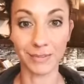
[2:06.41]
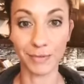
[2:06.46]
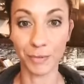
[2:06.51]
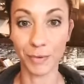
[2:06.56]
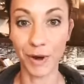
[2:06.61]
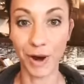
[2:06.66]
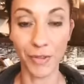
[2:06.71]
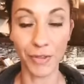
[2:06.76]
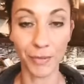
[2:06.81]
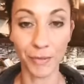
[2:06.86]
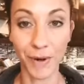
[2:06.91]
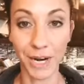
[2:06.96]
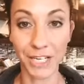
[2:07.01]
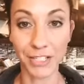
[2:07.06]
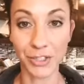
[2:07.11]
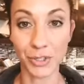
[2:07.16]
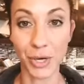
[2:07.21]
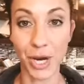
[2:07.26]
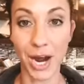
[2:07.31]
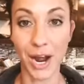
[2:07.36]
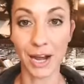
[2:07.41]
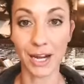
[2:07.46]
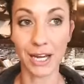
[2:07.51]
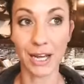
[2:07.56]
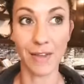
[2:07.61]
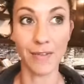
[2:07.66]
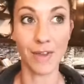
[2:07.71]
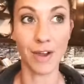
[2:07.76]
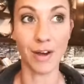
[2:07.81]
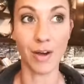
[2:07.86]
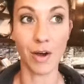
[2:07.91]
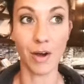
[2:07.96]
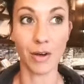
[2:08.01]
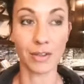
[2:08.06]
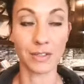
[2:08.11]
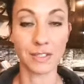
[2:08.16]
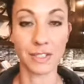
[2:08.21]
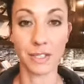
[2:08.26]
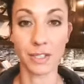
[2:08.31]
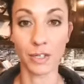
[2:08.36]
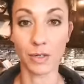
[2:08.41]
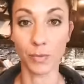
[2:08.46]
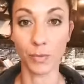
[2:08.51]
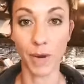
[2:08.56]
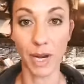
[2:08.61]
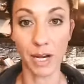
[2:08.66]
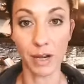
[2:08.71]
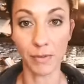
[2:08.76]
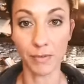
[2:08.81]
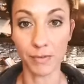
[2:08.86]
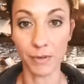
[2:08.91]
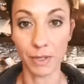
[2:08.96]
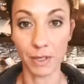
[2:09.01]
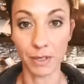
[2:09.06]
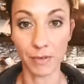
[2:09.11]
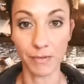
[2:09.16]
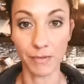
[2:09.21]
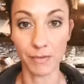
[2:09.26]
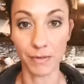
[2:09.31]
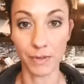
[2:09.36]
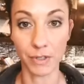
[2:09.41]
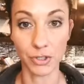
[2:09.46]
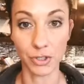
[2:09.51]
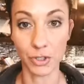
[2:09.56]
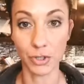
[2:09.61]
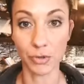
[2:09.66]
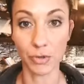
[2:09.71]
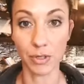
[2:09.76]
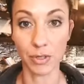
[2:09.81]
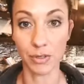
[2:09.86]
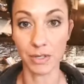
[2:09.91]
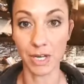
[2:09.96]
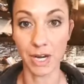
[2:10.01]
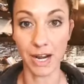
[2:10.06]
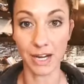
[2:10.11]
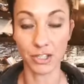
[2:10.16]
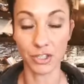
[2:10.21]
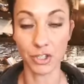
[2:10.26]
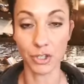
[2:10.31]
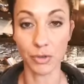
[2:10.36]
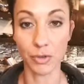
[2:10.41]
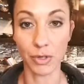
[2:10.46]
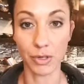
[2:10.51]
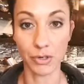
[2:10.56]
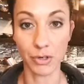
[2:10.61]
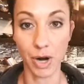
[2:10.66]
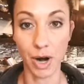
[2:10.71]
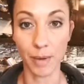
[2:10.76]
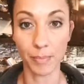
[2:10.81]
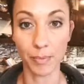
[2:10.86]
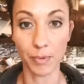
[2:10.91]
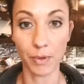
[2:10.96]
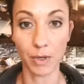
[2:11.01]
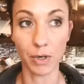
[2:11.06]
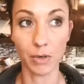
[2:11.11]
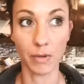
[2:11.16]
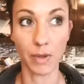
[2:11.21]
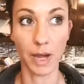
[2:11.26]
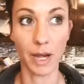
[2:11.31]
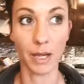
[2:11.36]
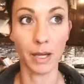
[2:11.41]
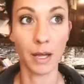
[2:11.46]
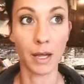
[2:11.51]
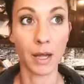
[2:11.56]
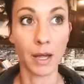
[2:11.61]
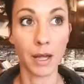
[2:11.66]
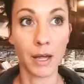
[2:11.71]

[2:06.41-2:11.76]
we're on the right track and then all of a sudden you're waiting for the for the shoot the next shoe to drop where you're like